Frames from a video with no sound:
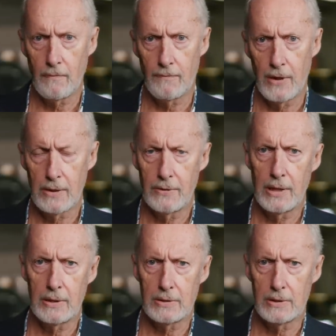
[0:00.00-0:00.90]
found
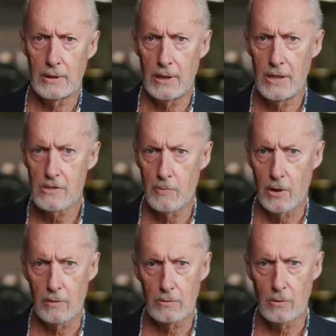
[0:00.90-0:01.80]
that uh, his
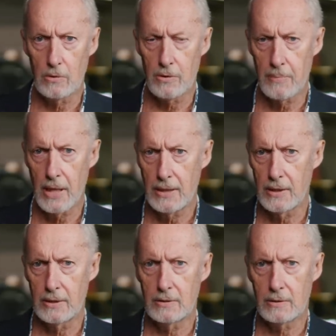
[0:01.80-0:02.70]
model, all the paint
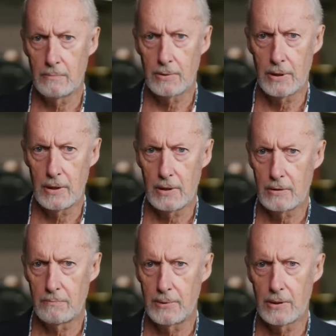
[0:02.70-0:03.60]
had completely
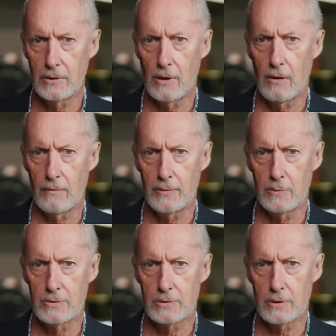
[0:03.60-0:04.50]
peeled off. It was